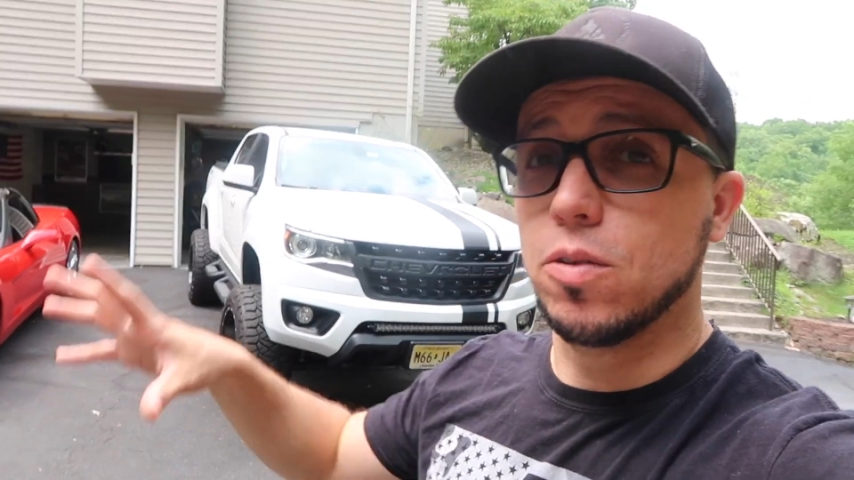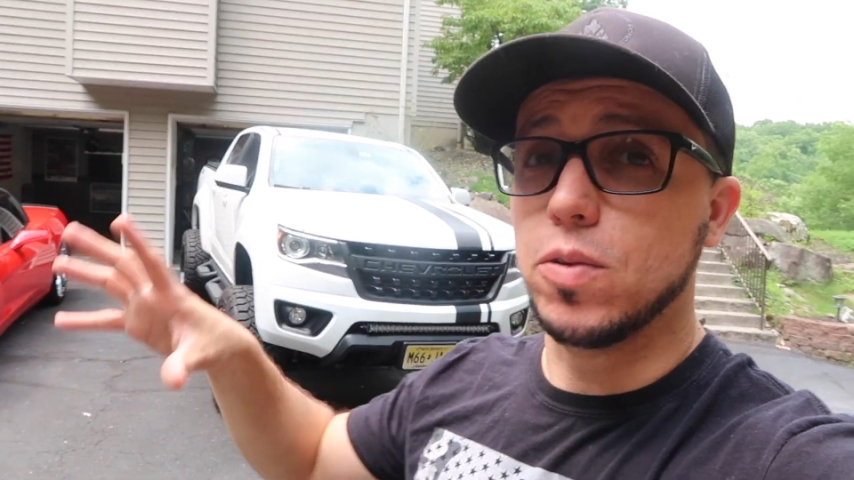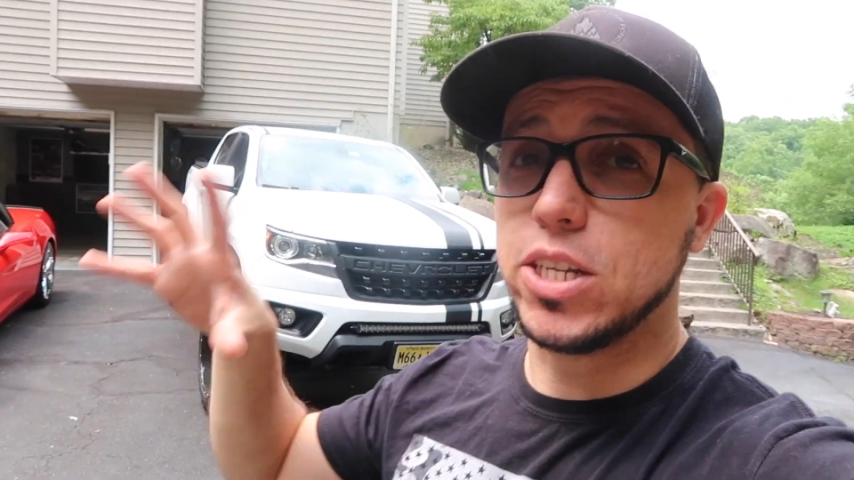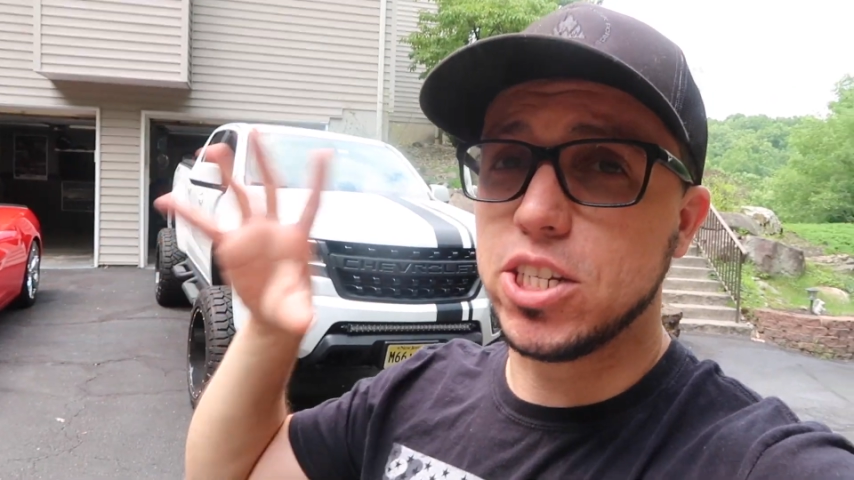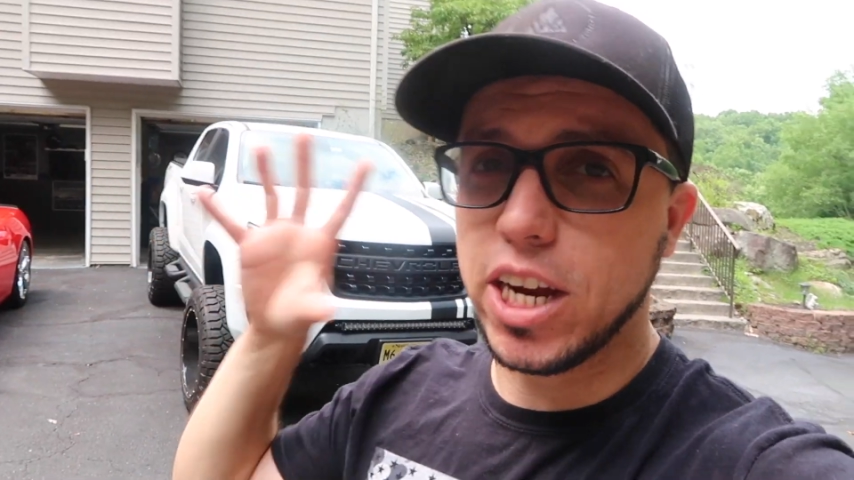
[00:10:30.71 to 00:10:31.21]

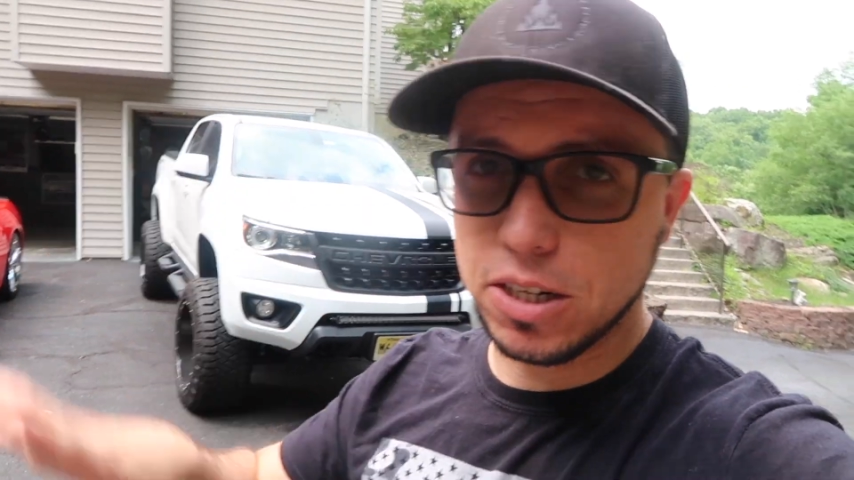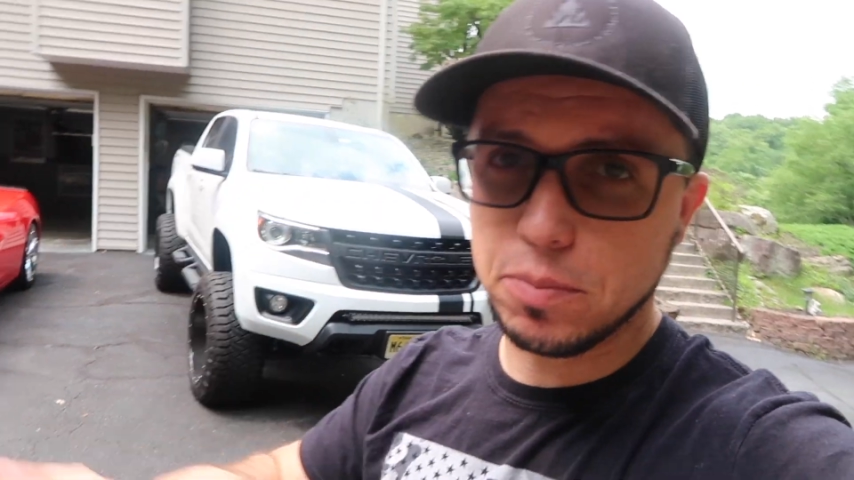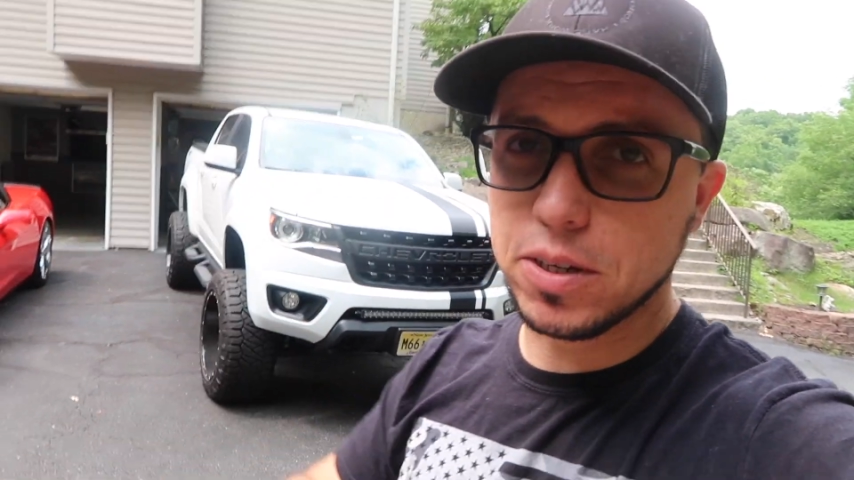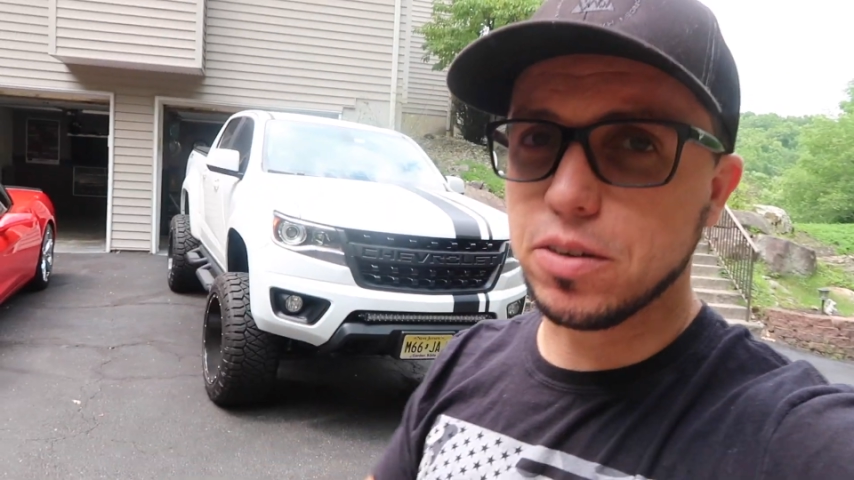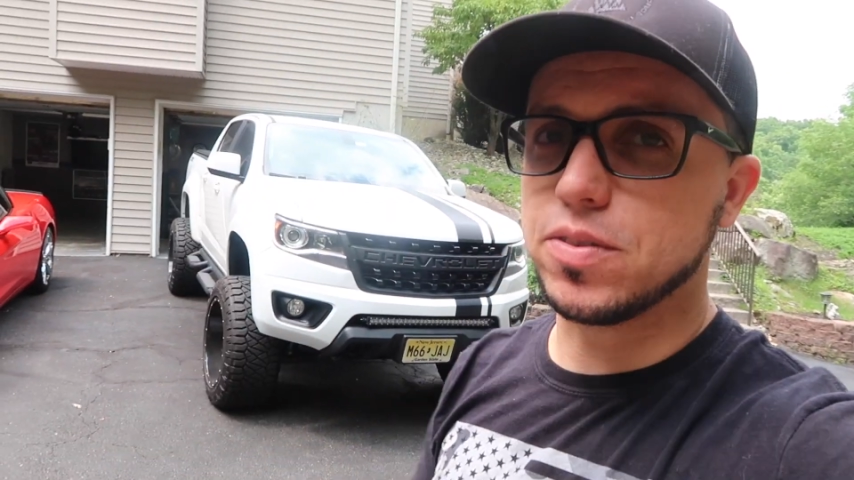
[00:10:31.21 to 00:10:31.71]
We change
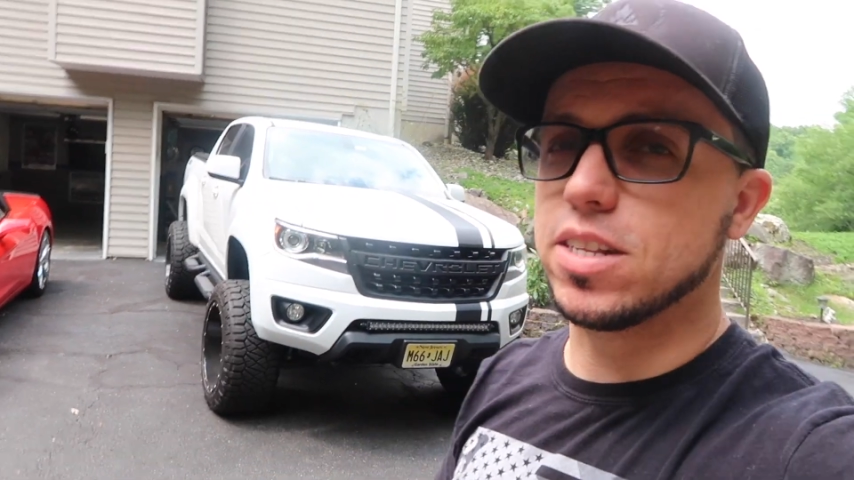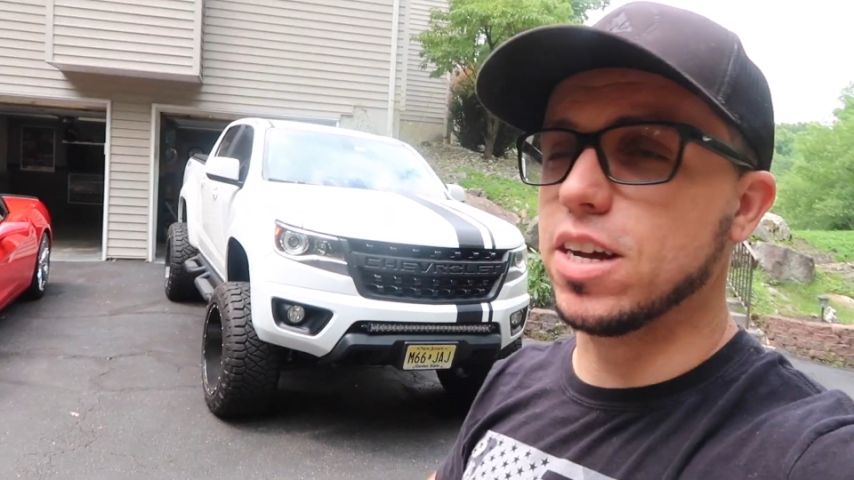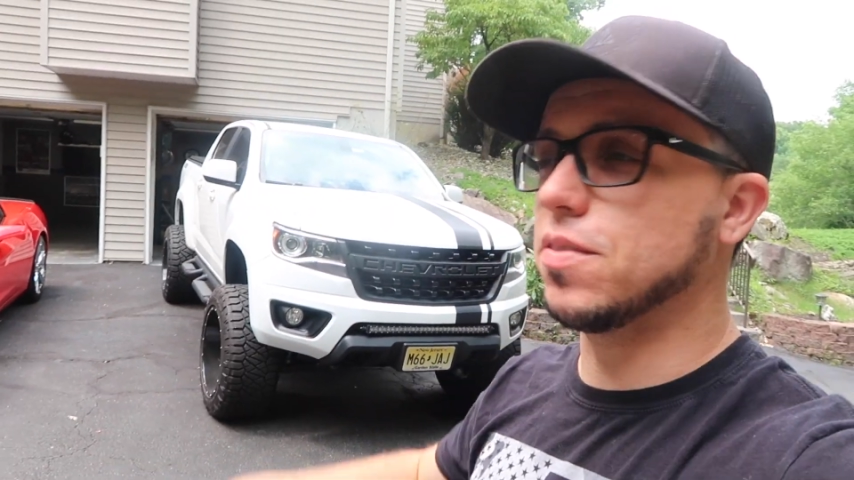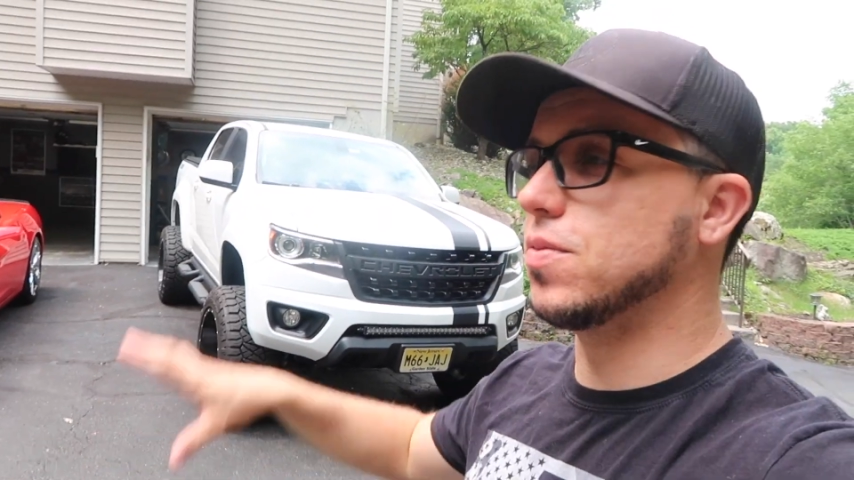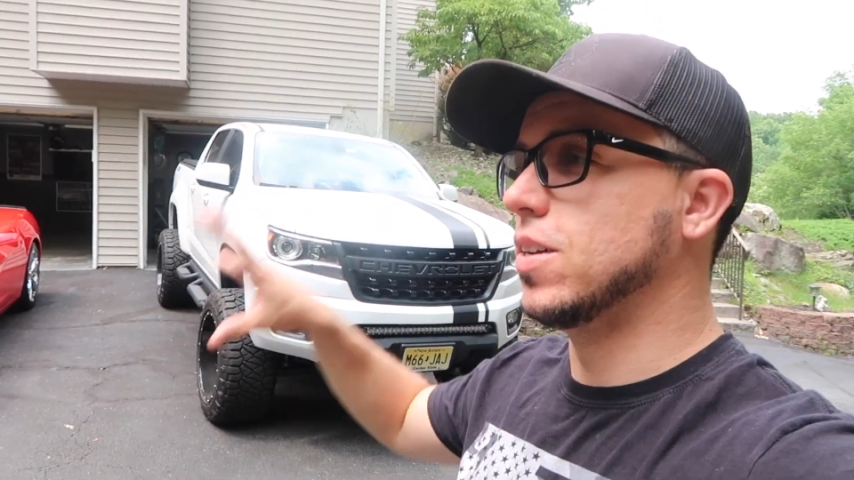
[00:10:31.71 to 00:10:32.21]
a bunch of
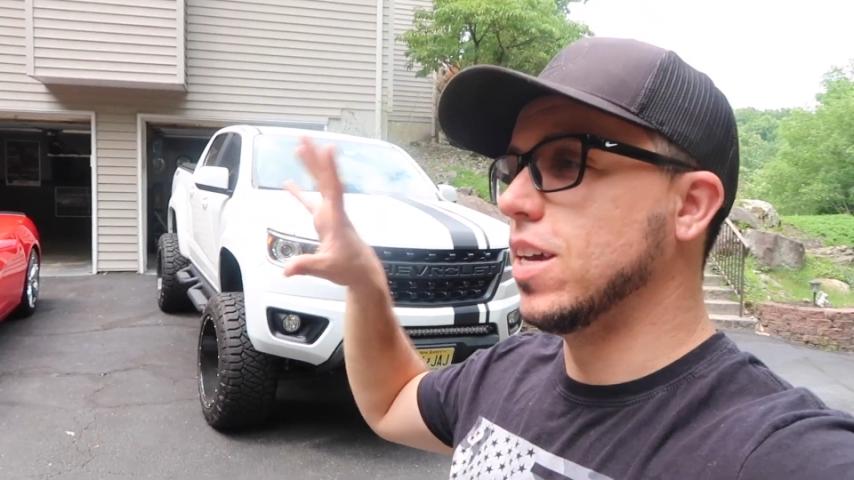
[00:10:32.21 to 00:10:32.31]
stuff